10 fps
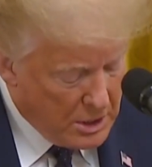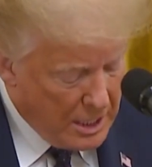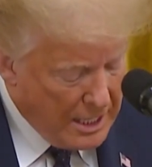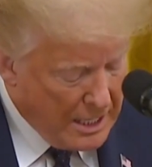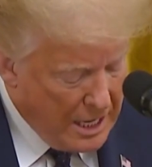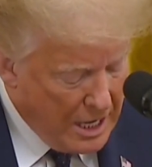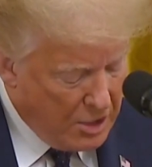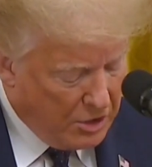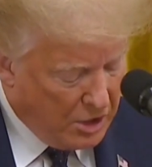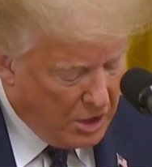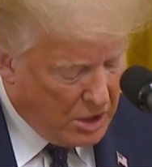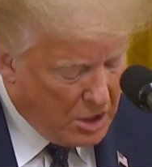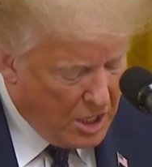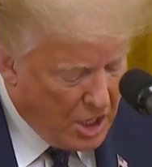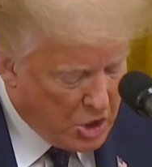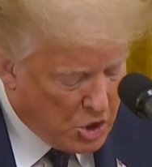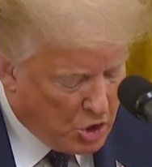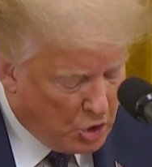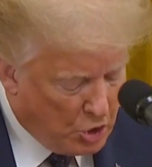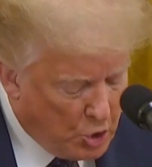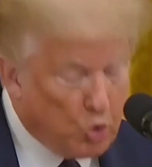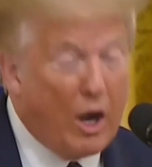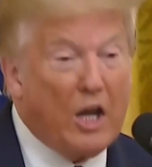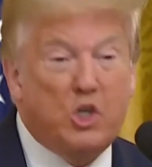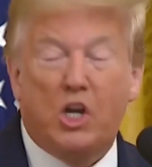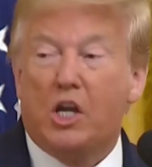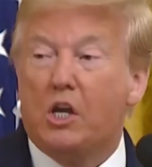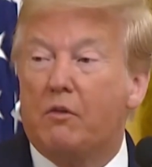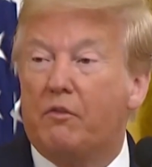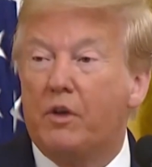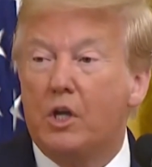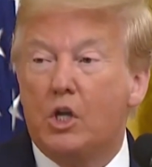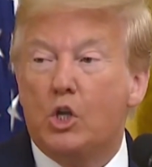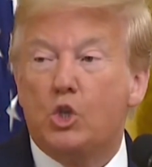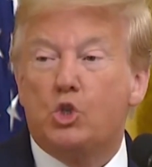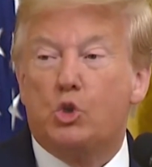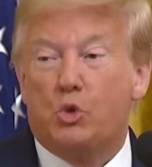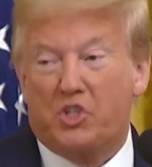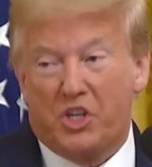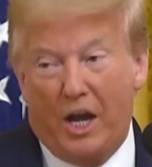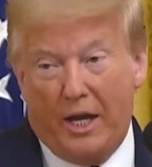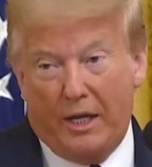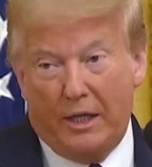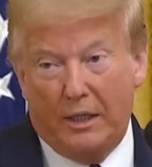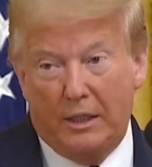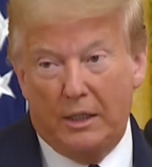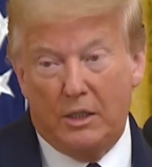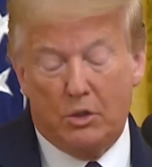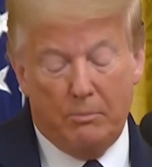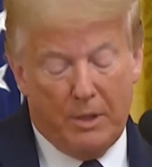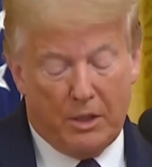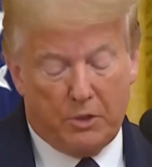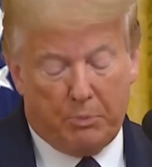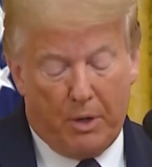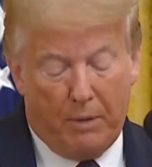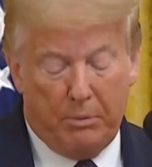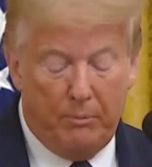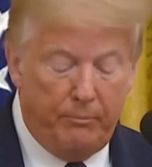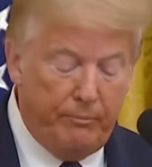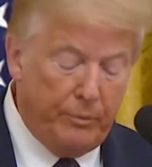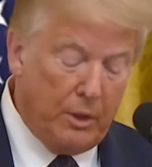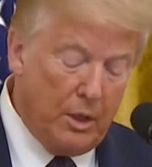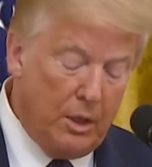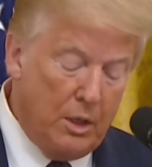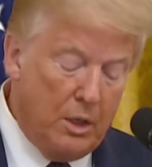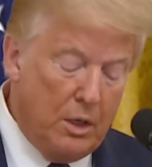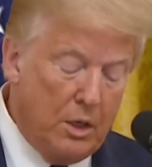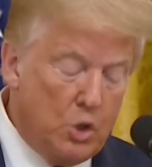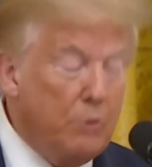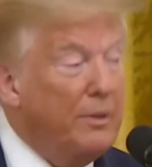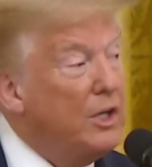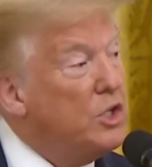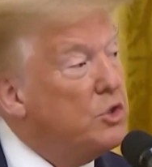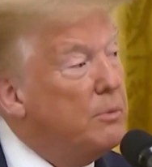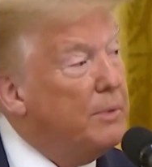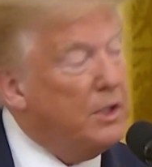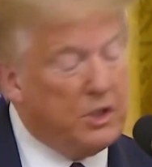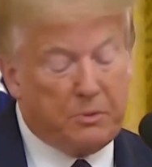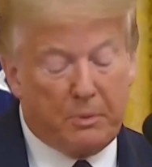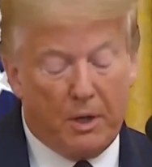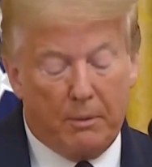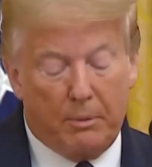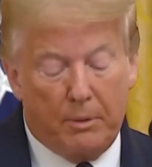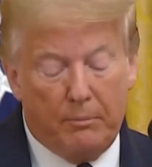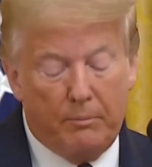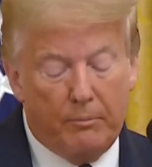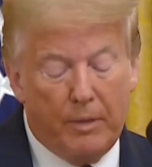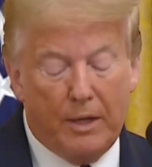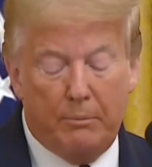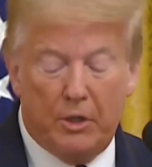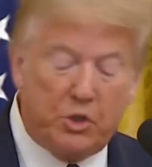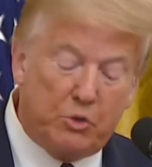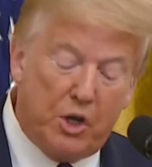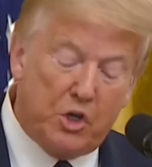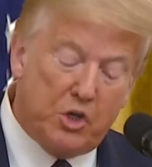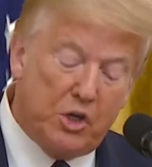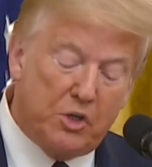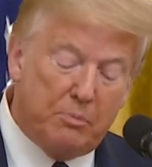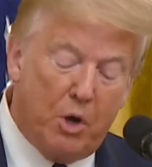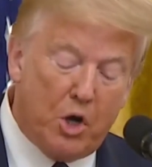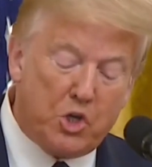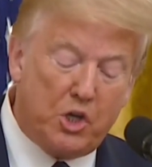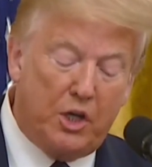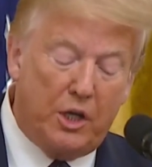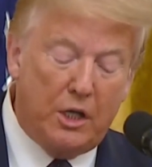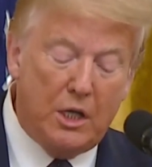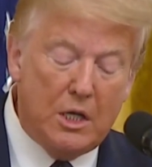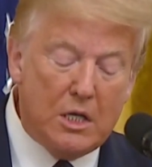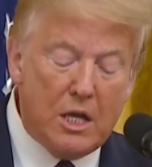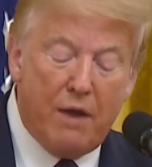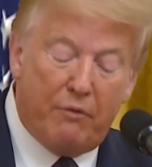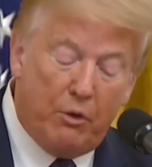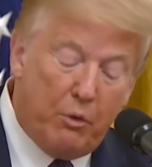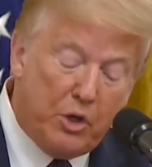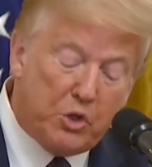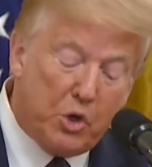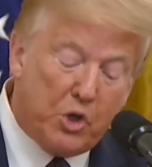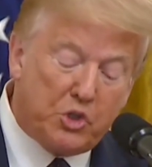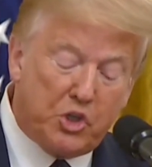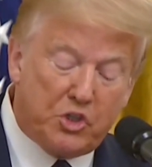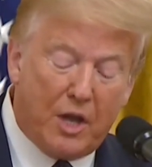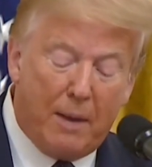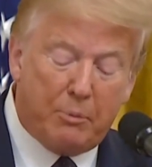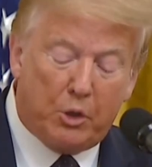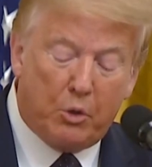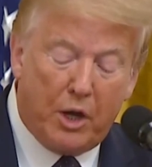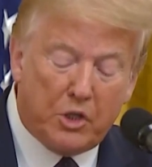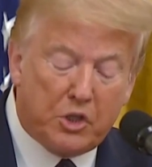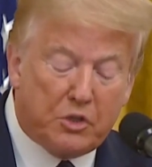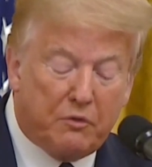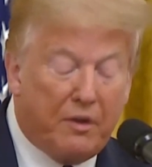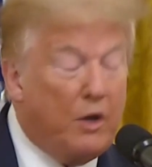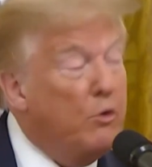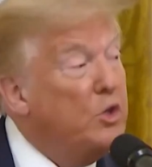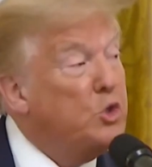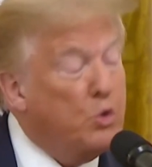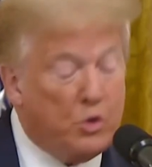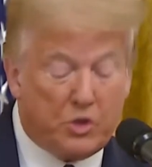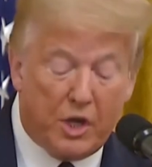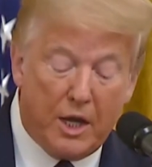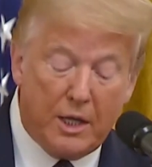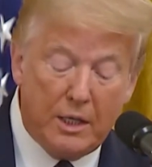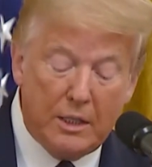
and end the national tragedy of suicide. Tremendous problem. Tremendous, tremendous problem. My administration is marshaling every resource to stop the crisis of veteran suicide